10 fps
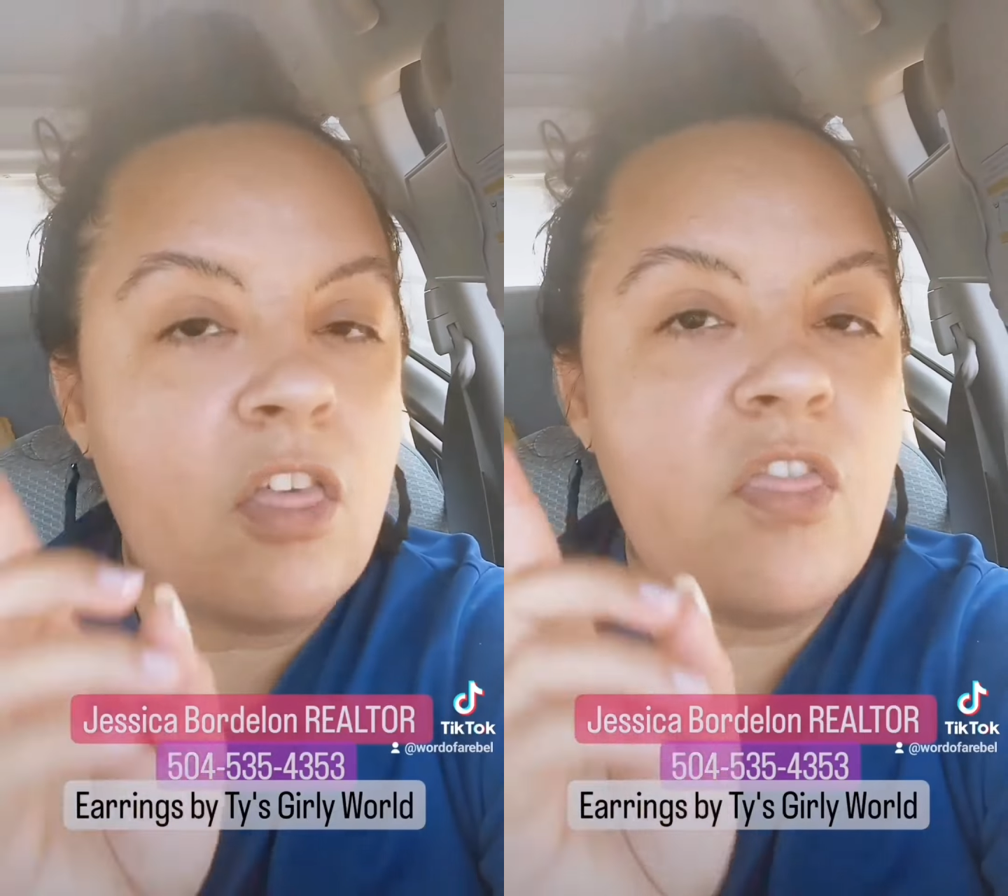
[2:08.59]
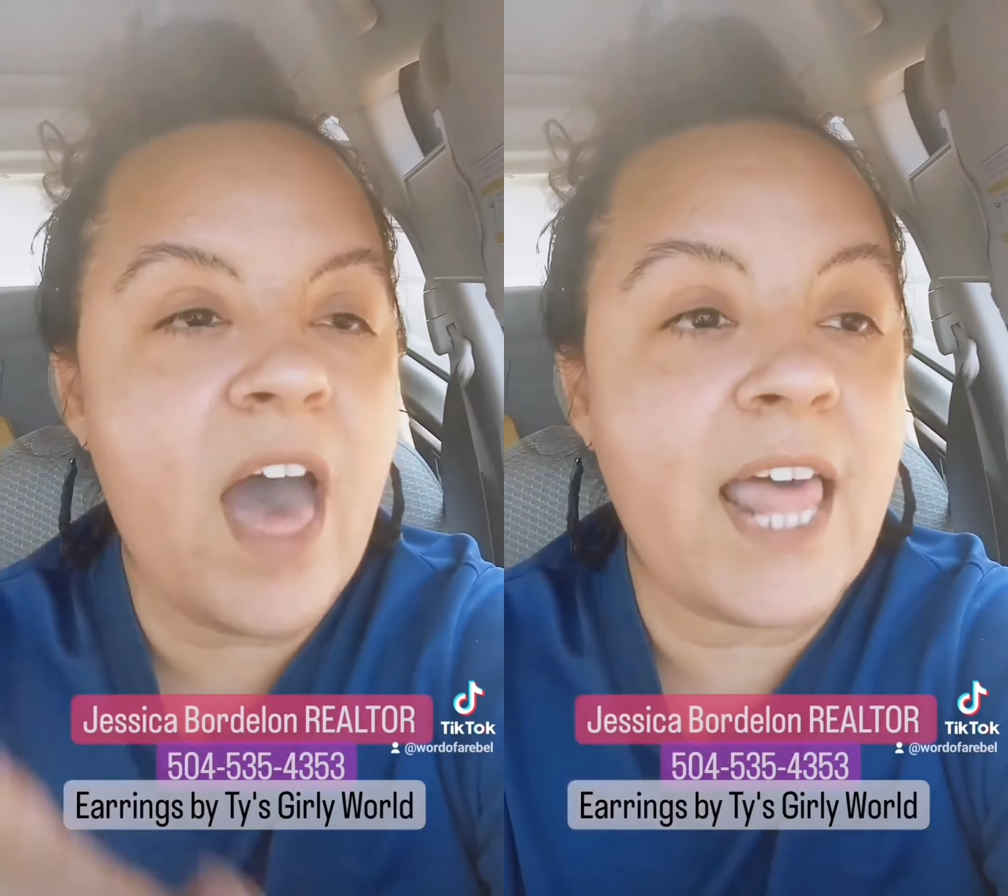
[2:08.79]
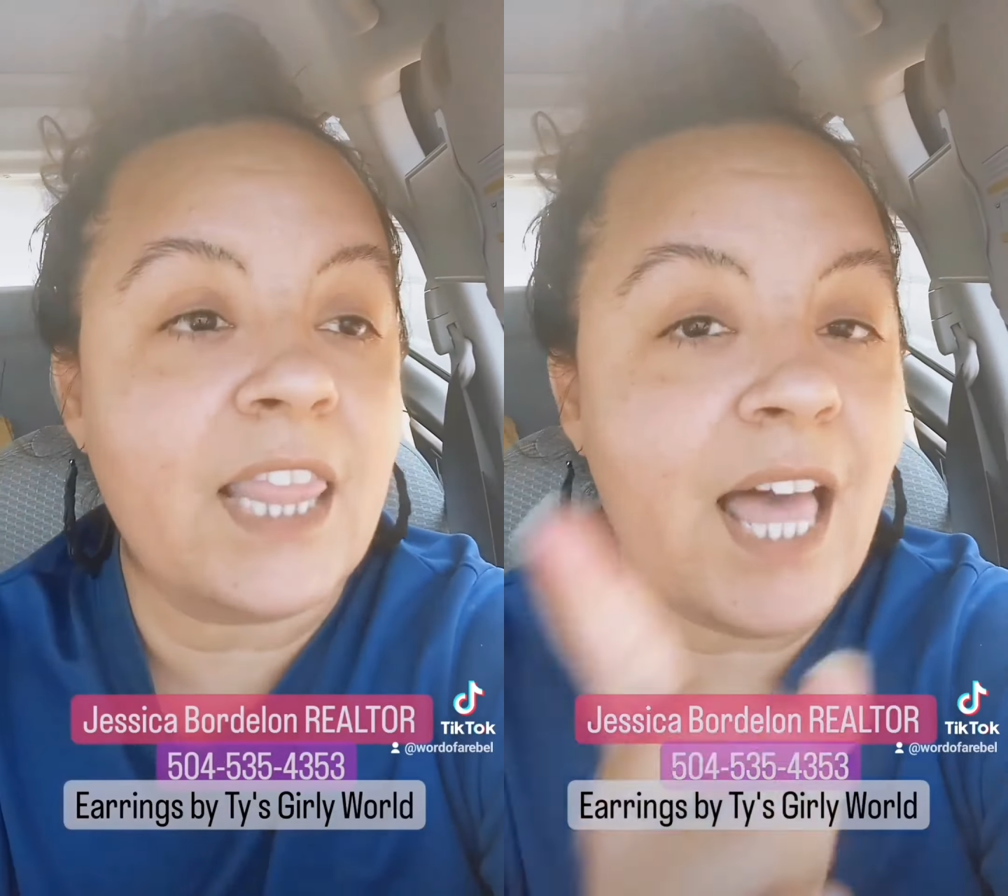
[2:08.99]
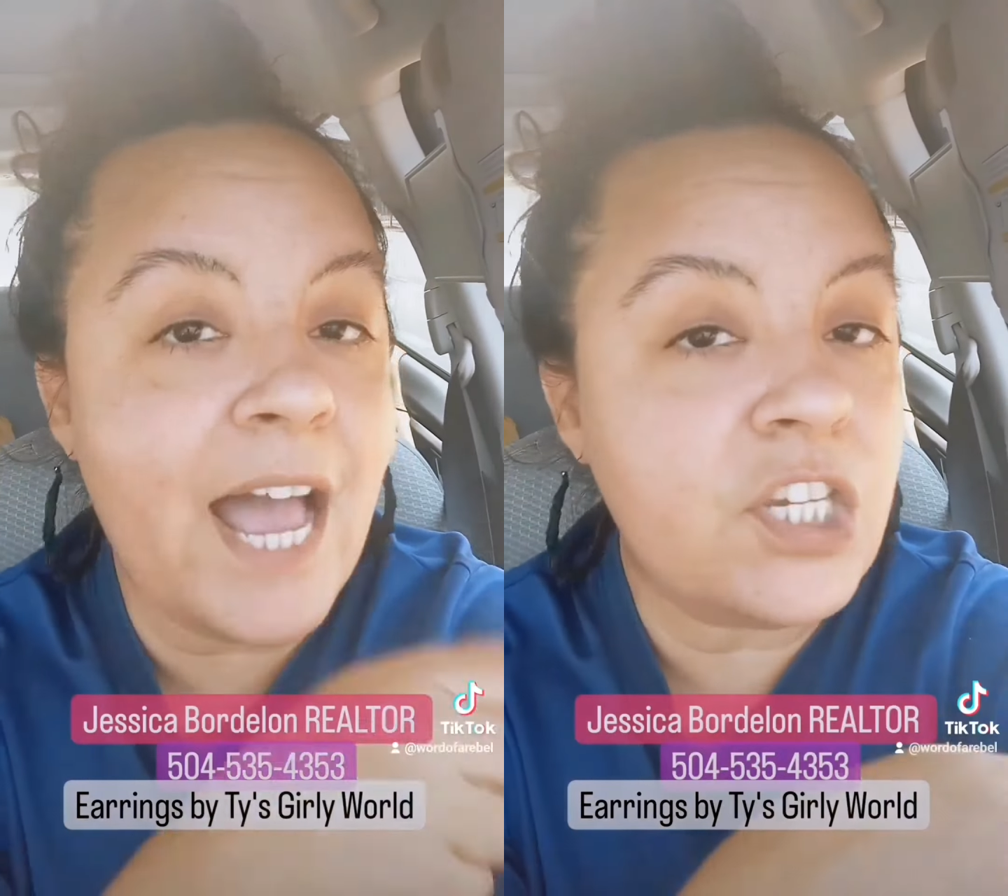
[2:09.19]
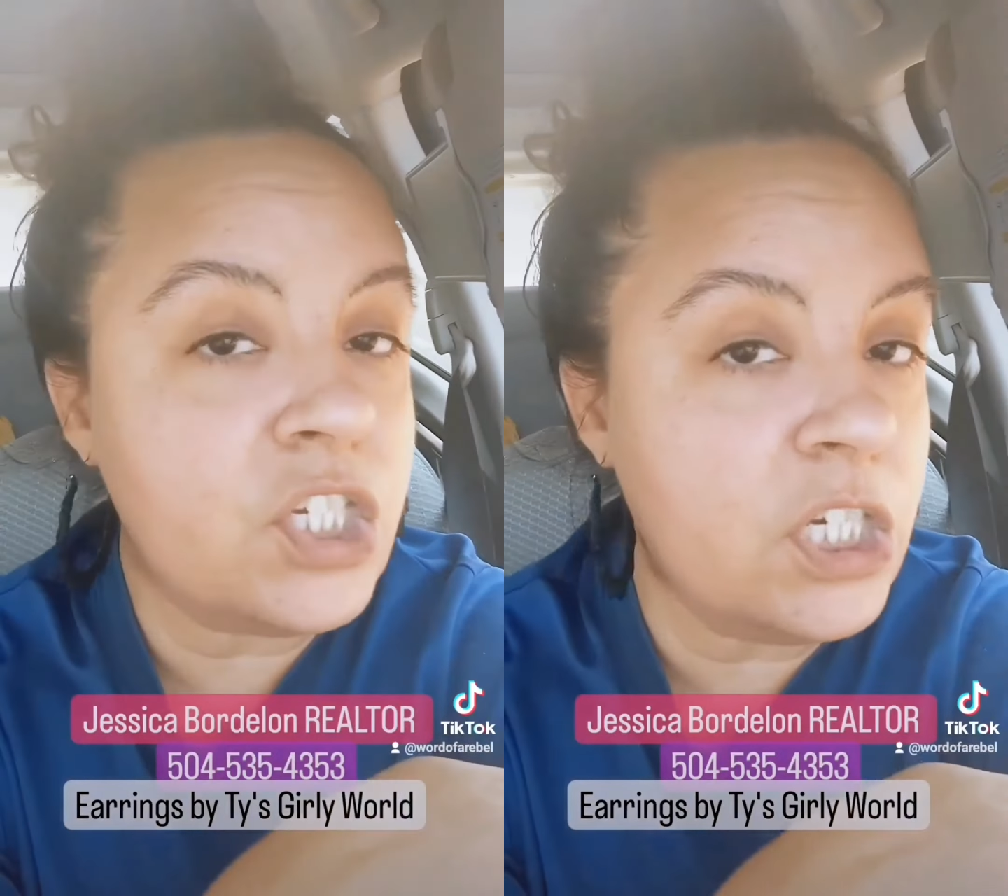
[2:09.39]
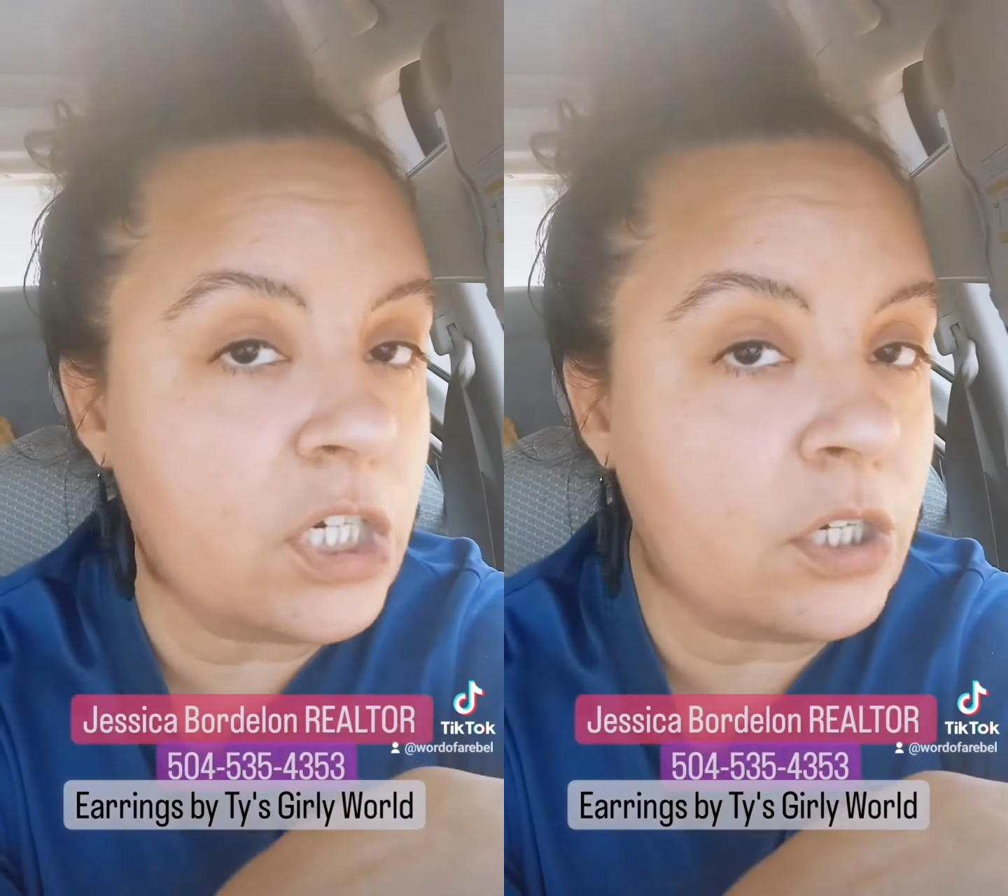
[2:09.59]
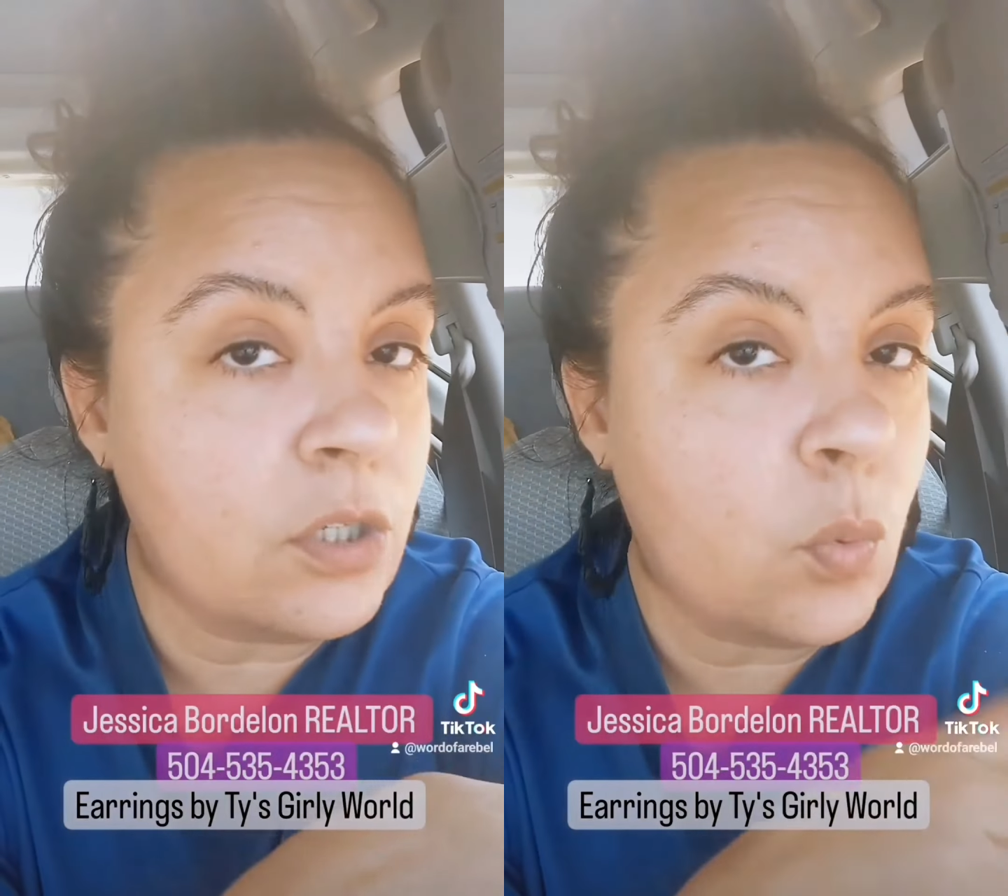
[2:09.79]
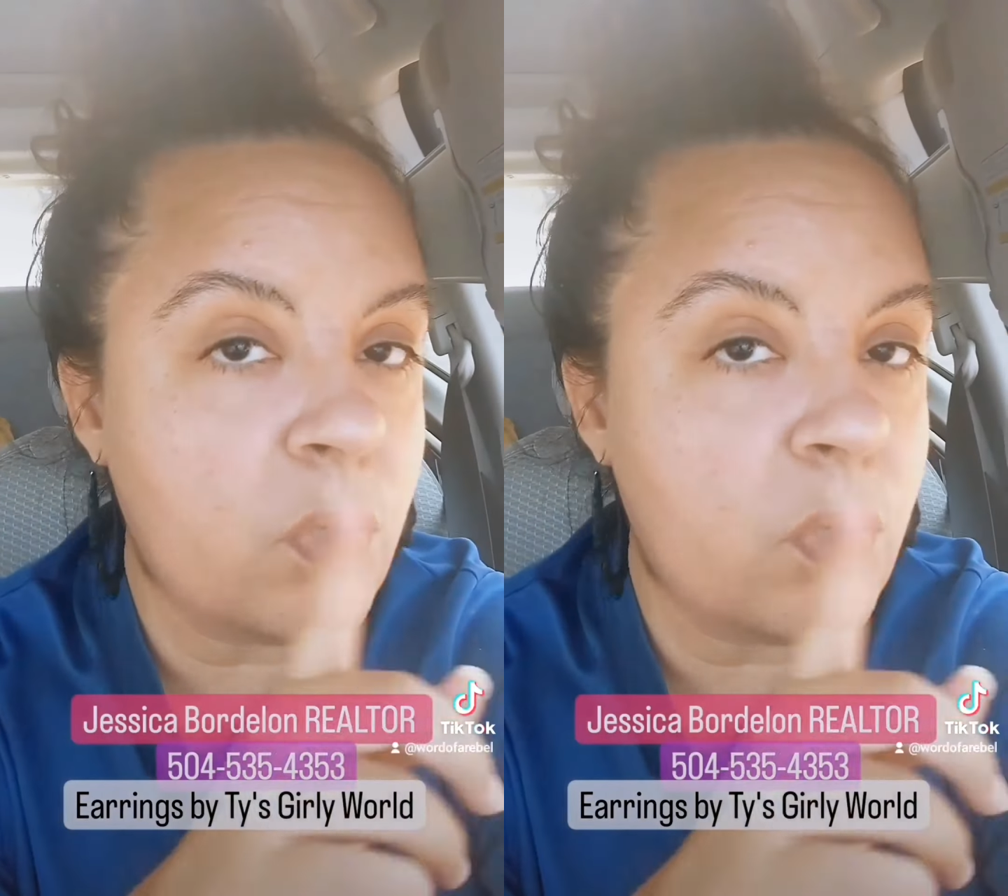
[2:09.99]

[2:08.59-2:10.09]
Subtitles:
that last year